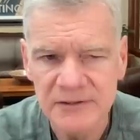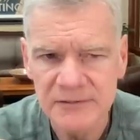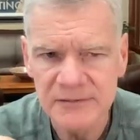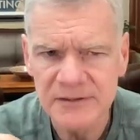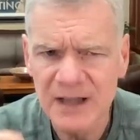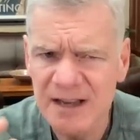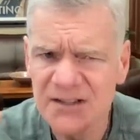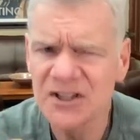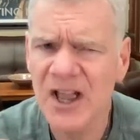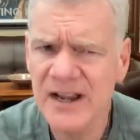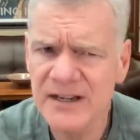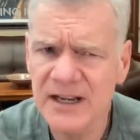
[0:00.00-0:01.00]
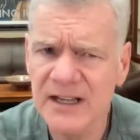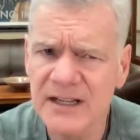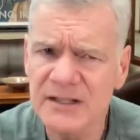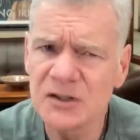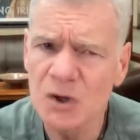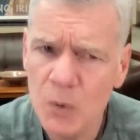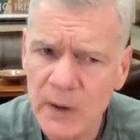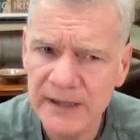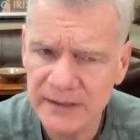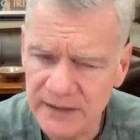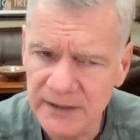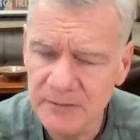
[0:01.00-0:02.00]
They're not tightening as
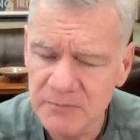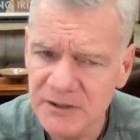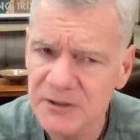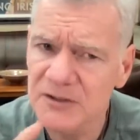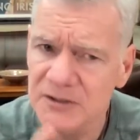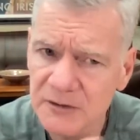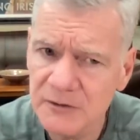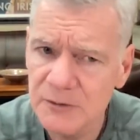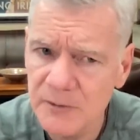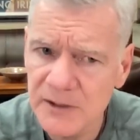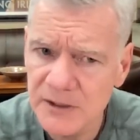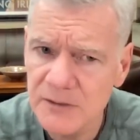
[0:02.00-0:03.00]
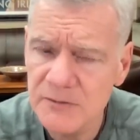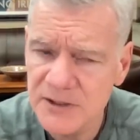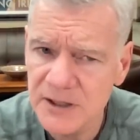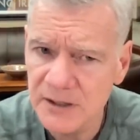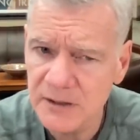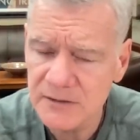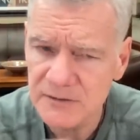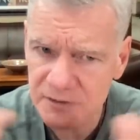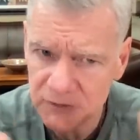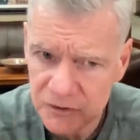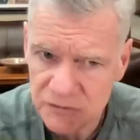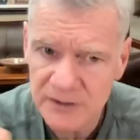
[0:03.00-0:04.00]
quickly, but they're still doing QT. They're
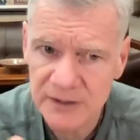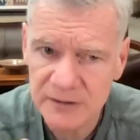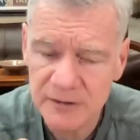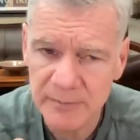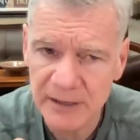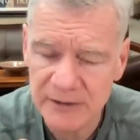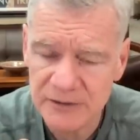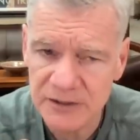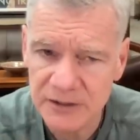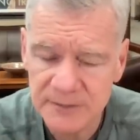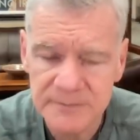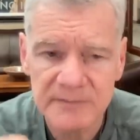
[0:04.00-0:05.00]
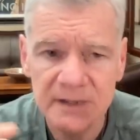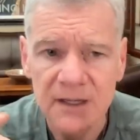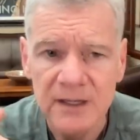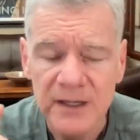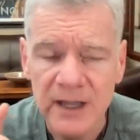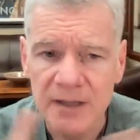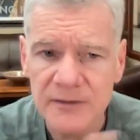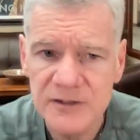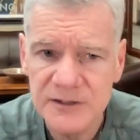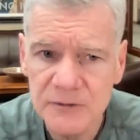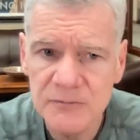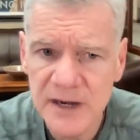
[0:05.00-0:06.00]
still shrinking their balance sheet, and
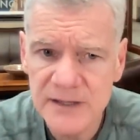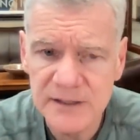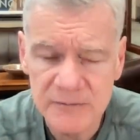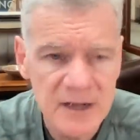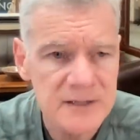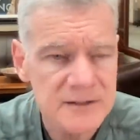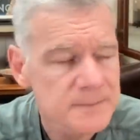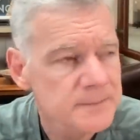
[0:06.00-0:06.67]
they're still raising rates.